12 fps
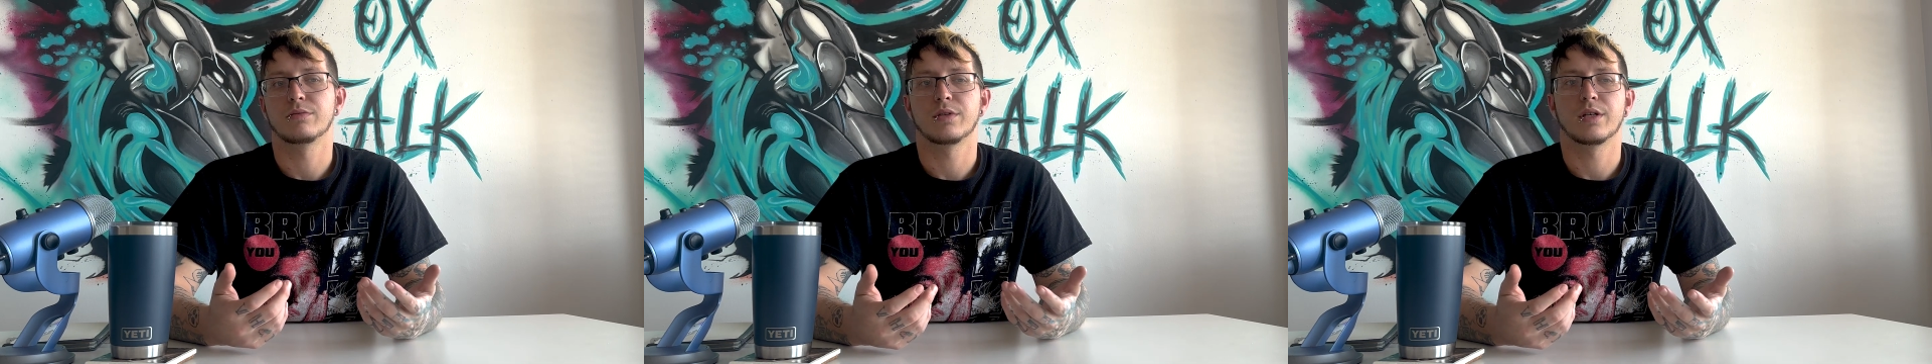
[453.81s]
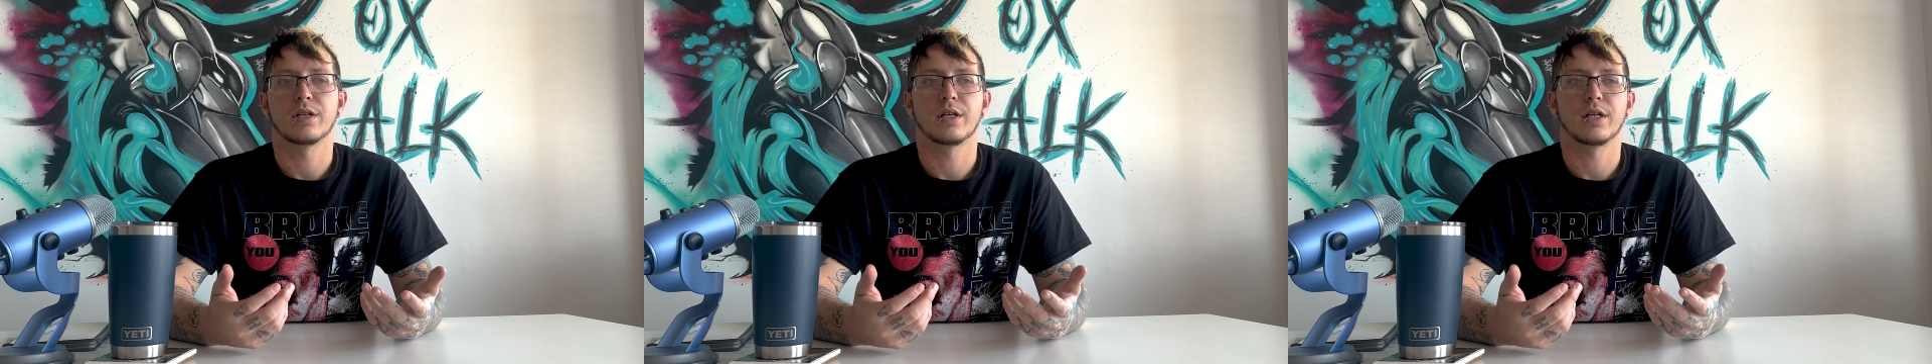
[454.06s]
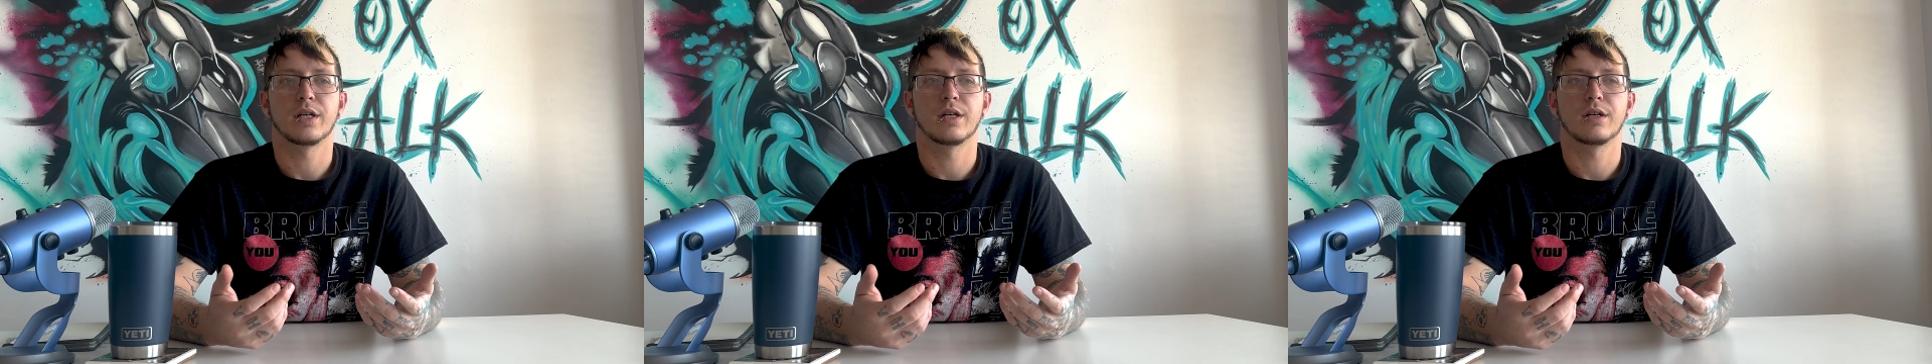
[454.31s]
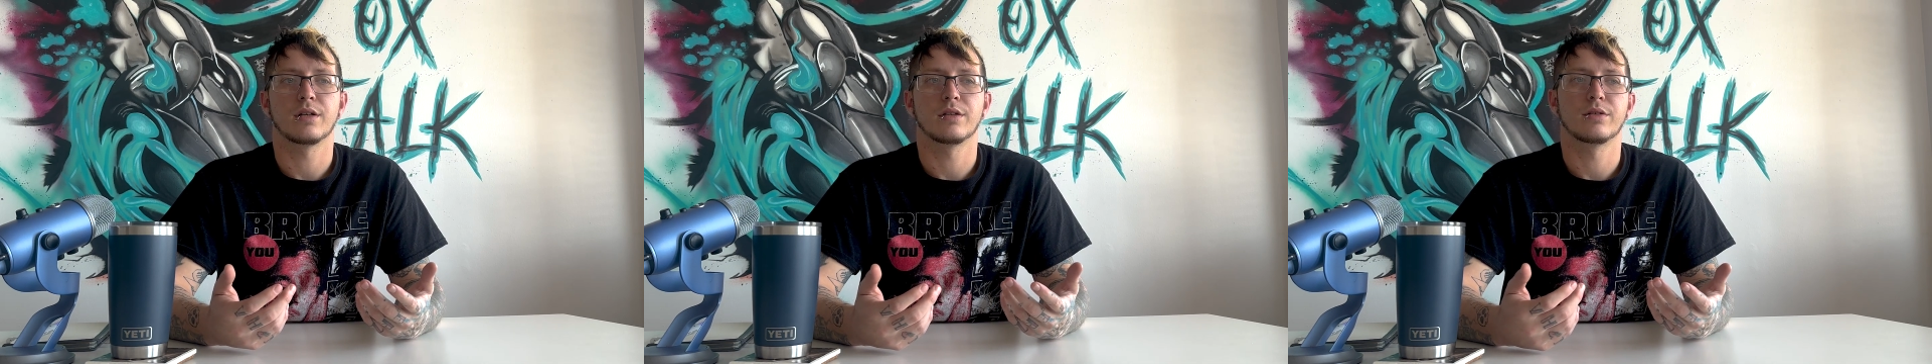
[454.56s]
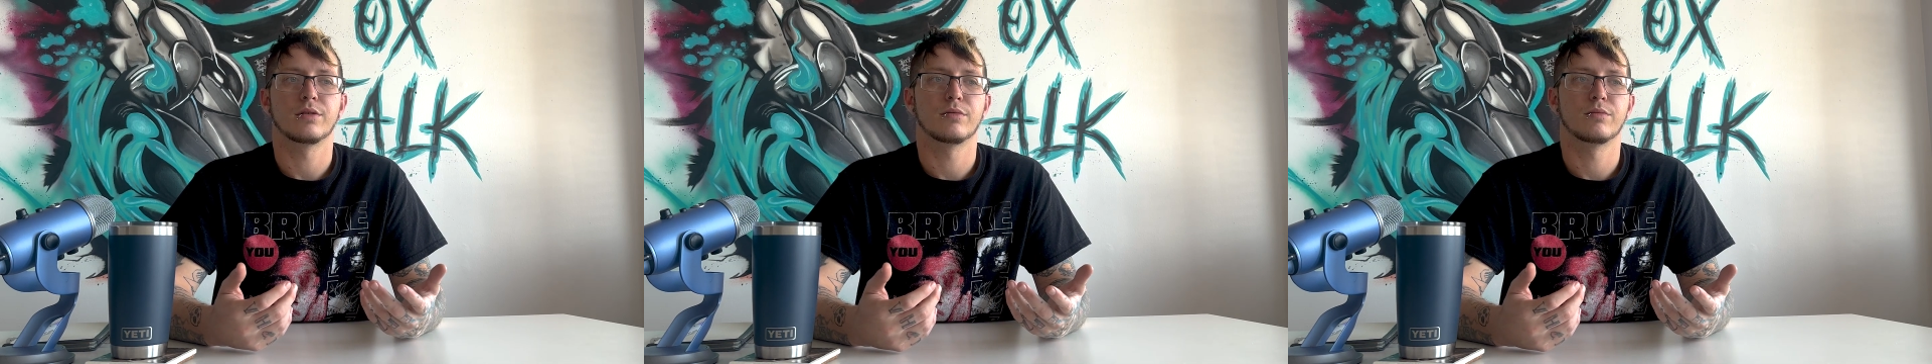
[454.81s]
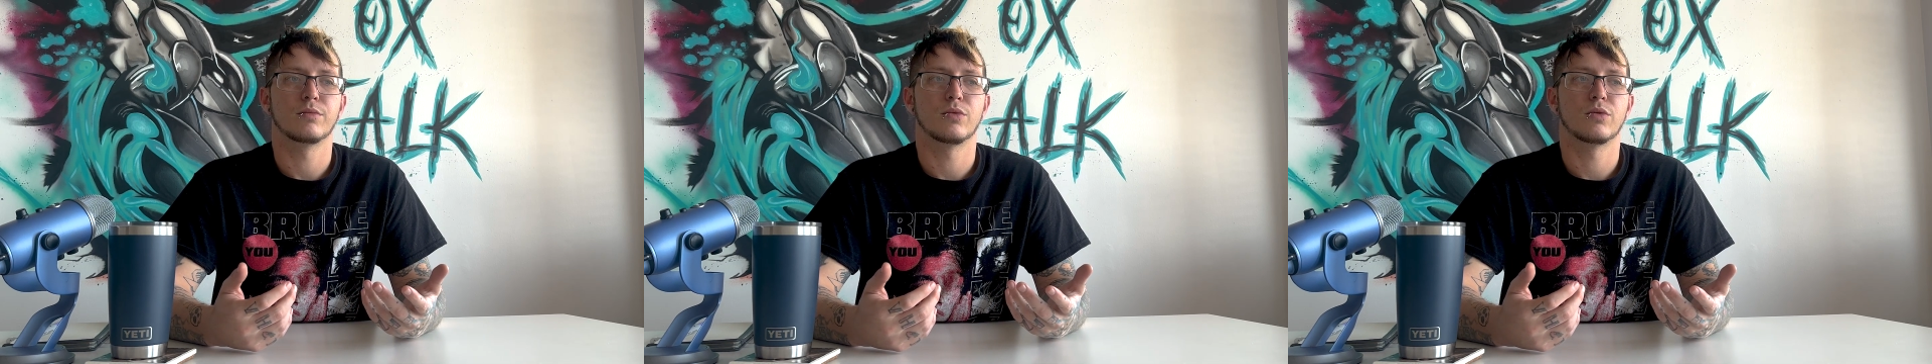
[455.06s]
going to get a little
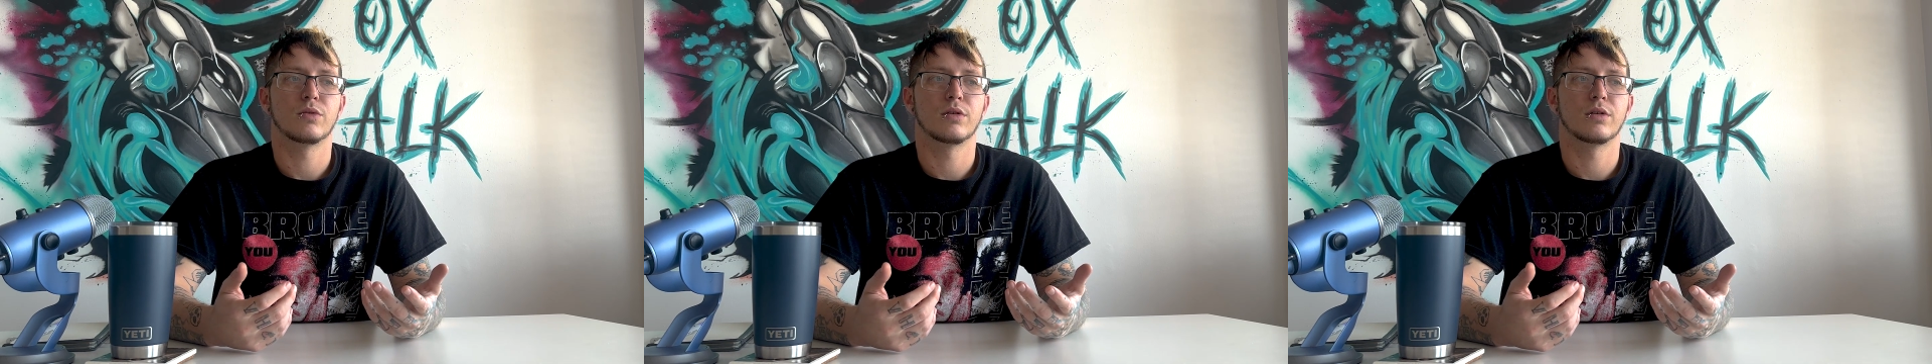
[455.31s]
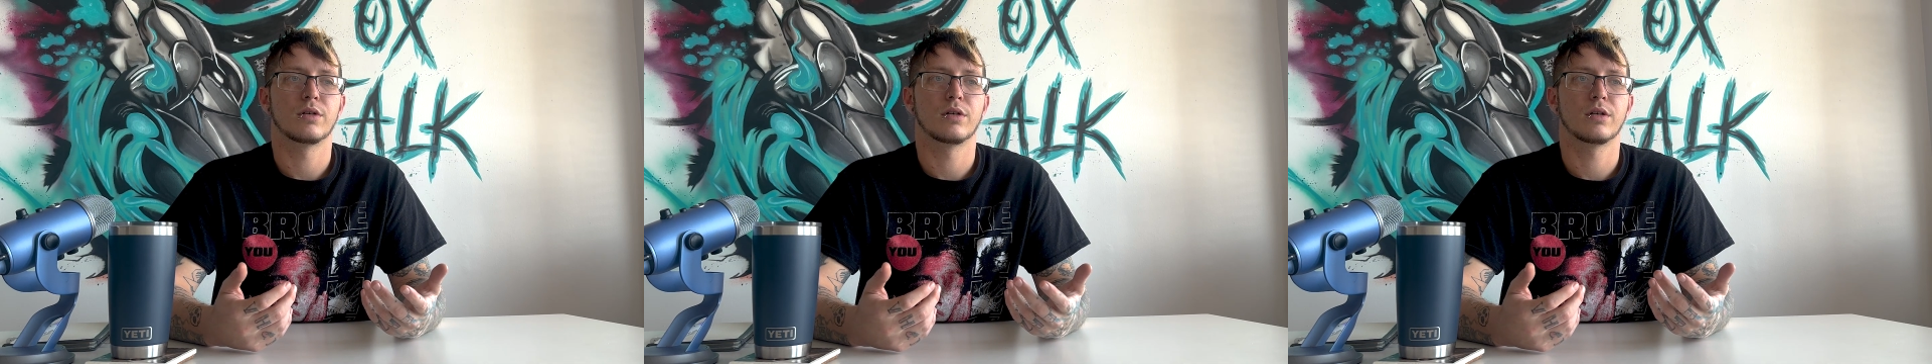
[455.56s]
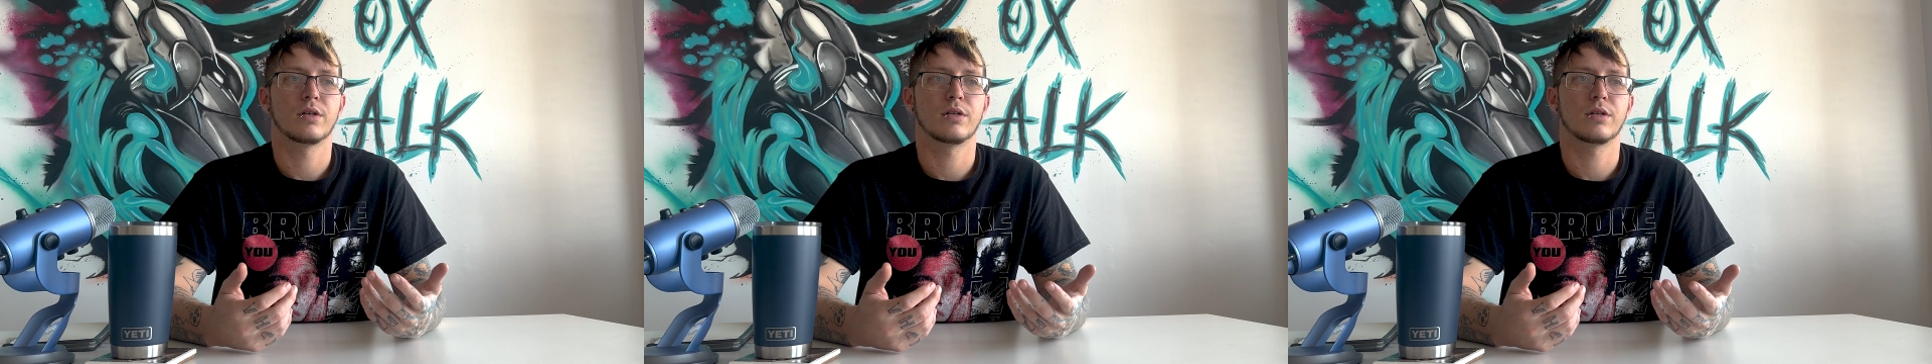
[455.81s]
more